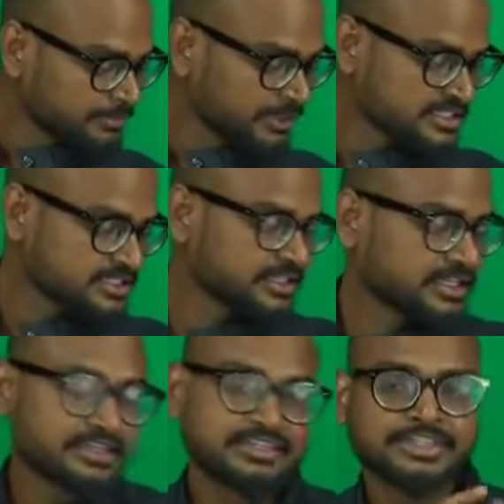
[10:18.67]
past year
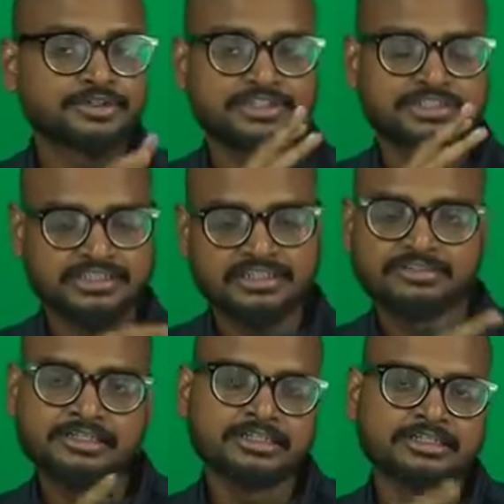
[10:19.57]
idj questions here
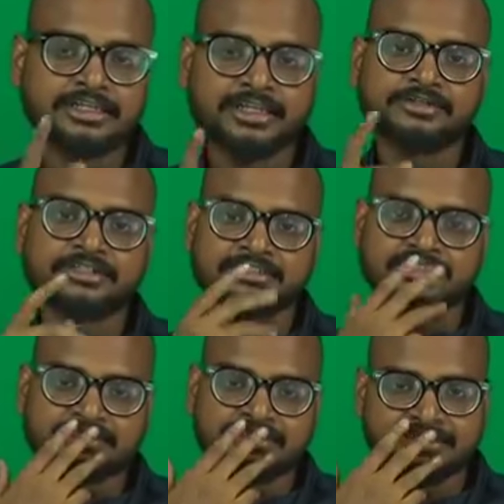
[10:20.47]
we'll try to
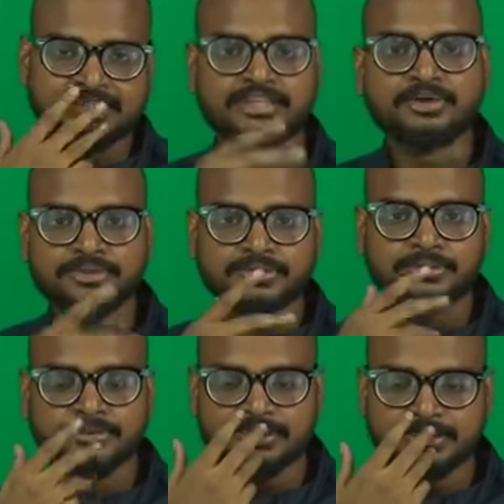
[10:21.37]
discuss these things how to
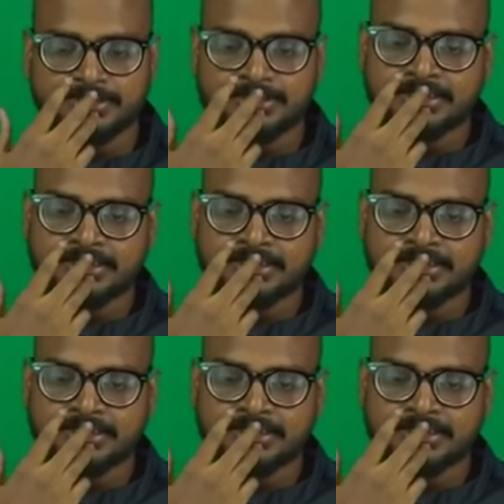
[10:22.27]
do that